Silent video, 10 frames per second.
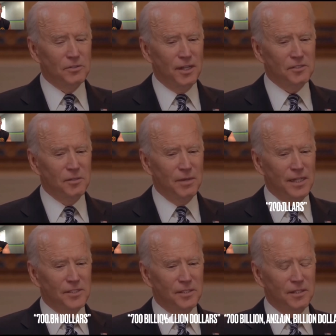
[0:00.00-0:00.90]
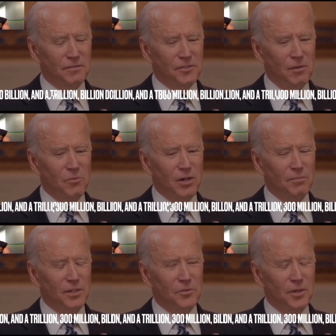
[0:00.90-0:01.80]
an estimation of somewhere
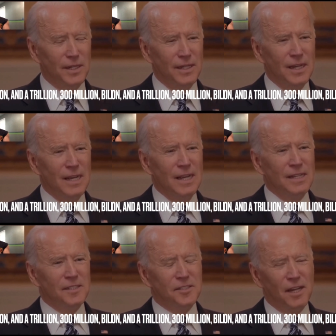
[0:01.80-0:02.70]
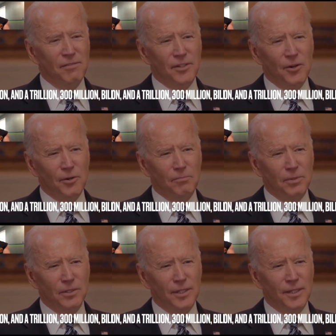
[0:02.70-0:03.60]
between $700
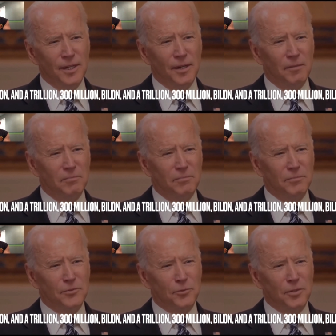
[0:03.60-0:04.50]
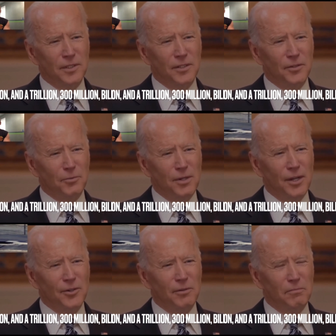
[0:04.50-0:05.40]
billion and
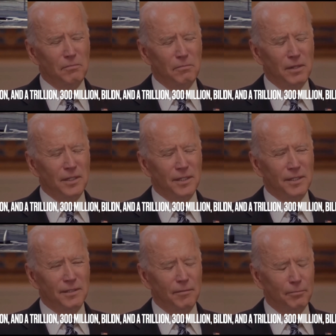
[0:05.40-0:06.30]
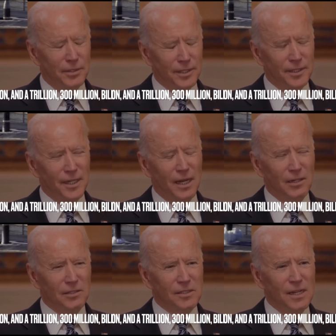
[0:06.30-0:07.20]

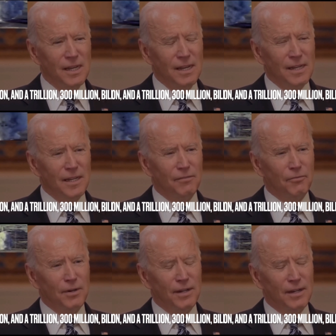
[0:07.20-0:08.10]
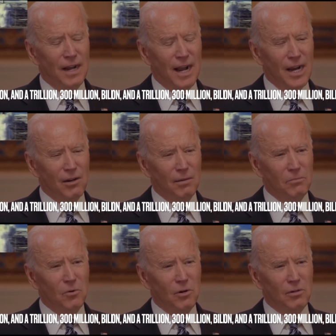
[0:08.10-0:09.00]
$1,300,000,000,000 if we hire up
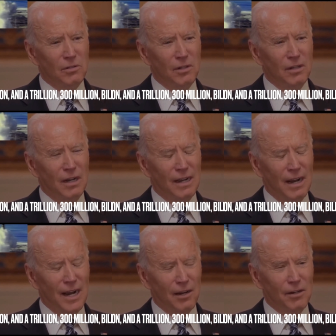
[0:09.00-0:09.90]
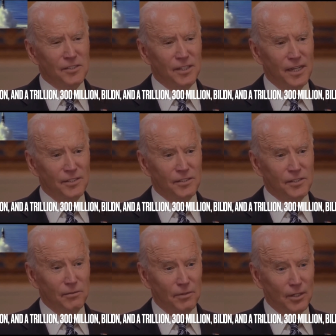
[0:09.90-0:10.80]
more IRS agents
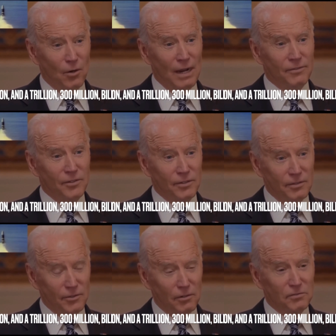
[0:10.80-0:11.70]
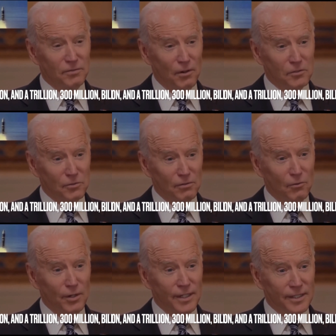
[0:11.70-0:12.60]
and we go after those folks who are
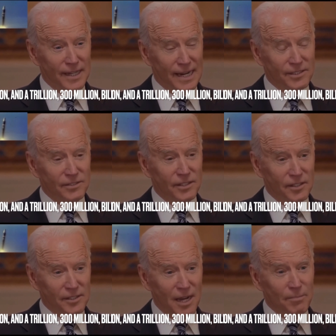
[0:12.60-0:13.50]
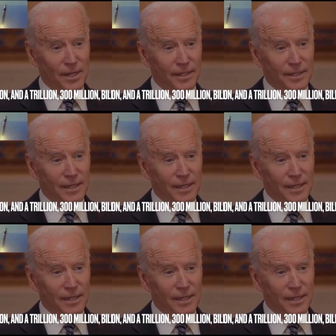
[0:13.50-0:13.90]
avoiding taxes at the top end.